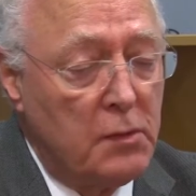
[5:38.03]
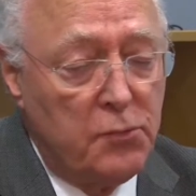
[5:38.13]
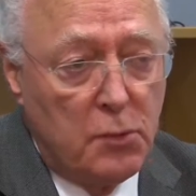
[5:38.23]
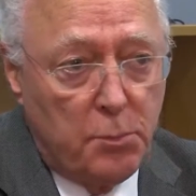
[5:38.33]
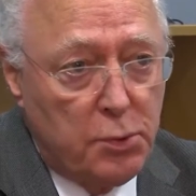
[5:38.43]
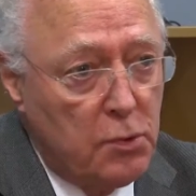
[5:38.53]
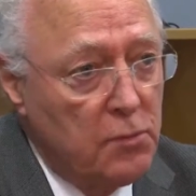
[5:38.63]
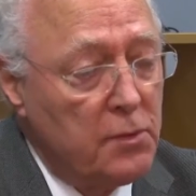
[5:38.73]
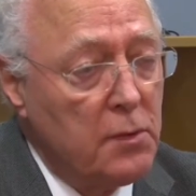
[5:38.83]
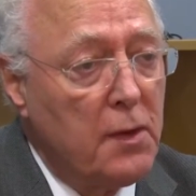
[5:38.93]
For
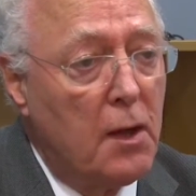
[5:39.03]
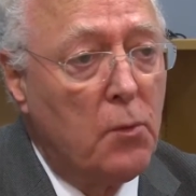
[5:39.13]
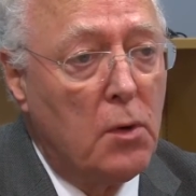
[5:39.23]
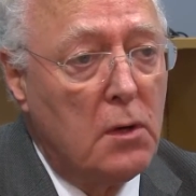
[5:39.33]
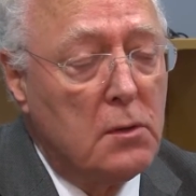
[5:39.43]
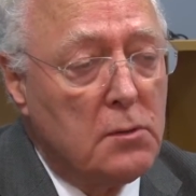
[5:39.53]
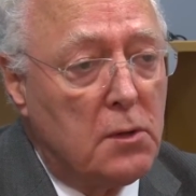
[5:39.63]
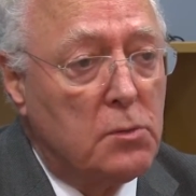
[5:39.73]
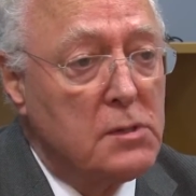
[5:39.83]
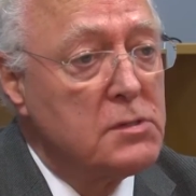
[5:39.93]
approval,
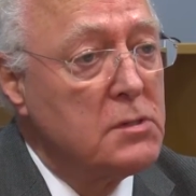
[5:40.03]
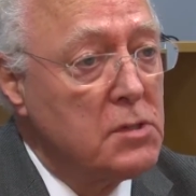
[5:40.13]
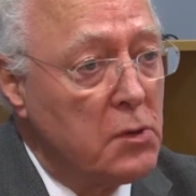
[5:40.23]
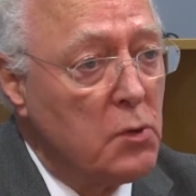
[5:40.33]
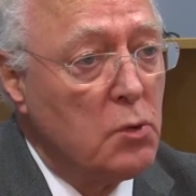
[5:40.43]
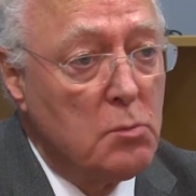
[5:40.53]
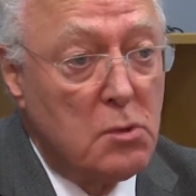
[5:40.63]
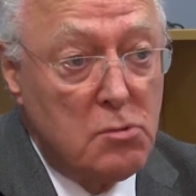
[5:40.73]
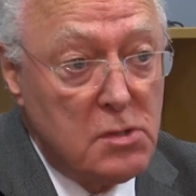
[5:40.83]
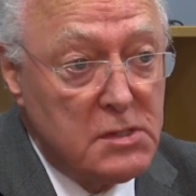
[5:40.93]
there was the so-called
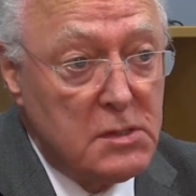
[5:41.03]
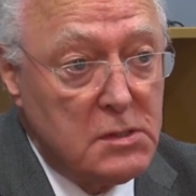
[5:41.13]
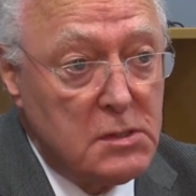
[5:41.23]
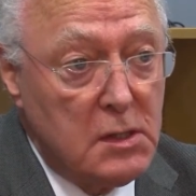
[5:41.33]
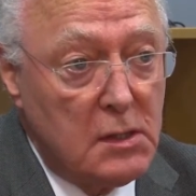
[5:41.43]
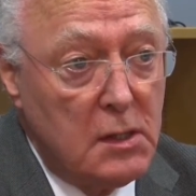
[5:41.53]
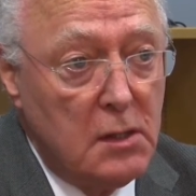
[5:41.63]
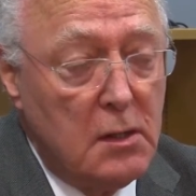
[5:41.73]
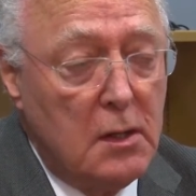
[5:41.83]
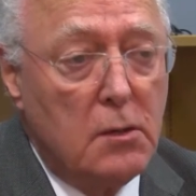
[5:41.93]
Marissa
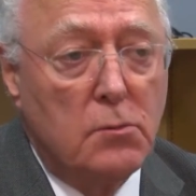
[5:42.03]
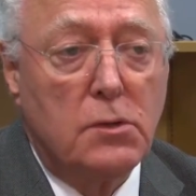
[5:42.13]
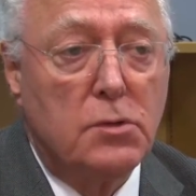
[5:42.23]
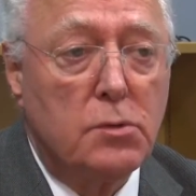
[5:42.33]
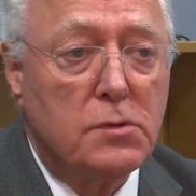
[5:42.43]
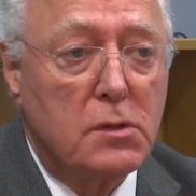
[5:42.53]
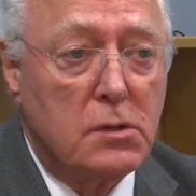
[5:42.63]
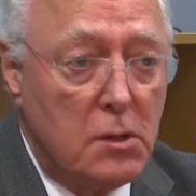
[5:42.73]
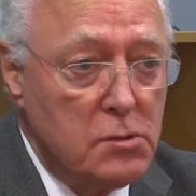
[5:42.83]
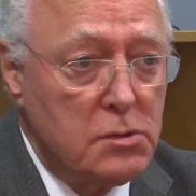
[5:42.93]
study, which was a
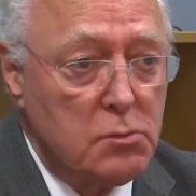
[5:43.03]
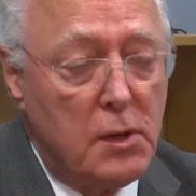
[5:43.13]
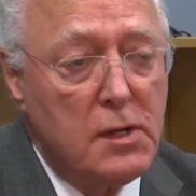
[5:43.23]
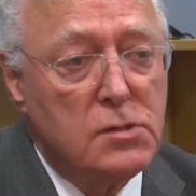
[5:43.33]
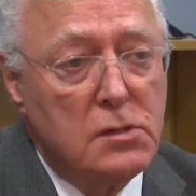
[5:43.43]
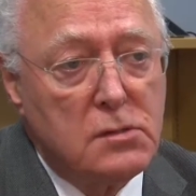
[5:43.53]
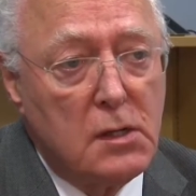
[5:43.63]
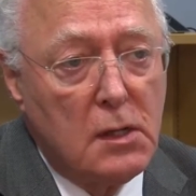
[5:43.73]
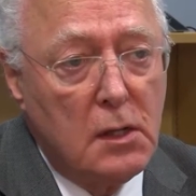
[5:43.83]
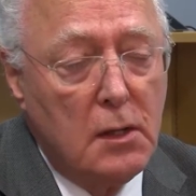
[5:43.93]
dose-ranging
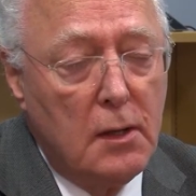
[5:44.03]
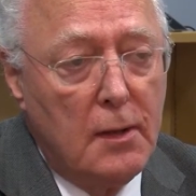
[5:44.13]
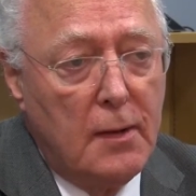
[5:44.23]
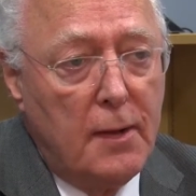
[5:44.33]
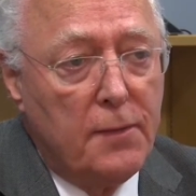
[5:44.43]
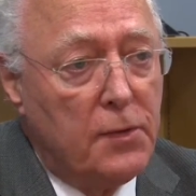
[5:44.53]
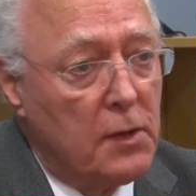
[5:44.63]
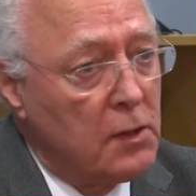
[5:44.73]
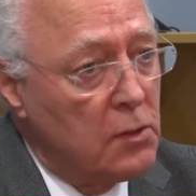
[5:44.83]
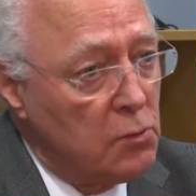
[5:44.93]
study,
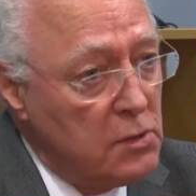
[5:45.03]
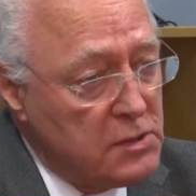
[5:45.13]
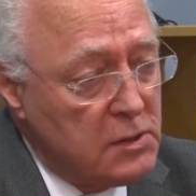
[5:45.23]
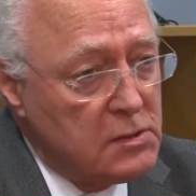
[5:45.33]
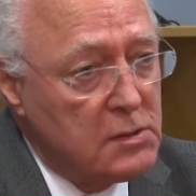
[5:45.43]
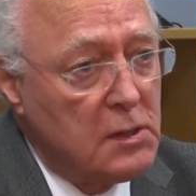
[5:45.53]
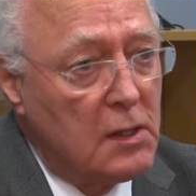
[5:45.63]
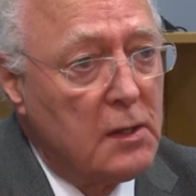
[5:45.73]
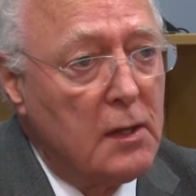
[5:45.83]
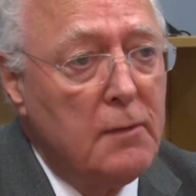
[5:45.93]
a Carissa
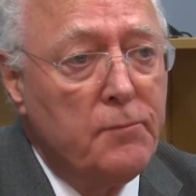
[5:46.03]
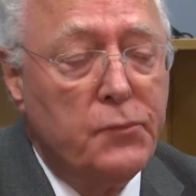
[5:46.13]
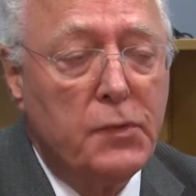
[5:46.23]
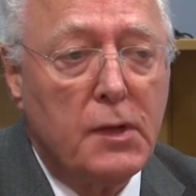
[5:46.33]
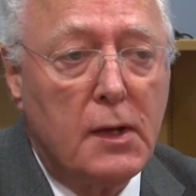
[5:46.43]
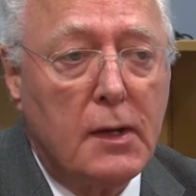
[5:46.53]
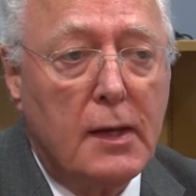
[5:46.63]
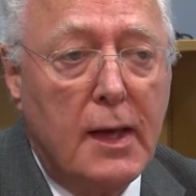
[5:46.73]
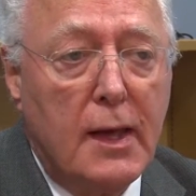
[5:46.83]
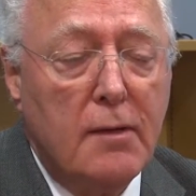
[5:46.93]
study that
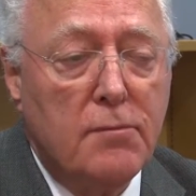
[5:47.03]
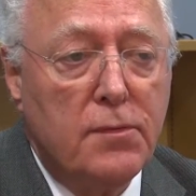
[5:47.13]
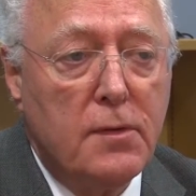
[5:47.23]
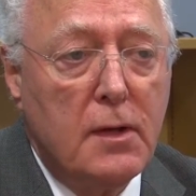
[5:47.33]
gave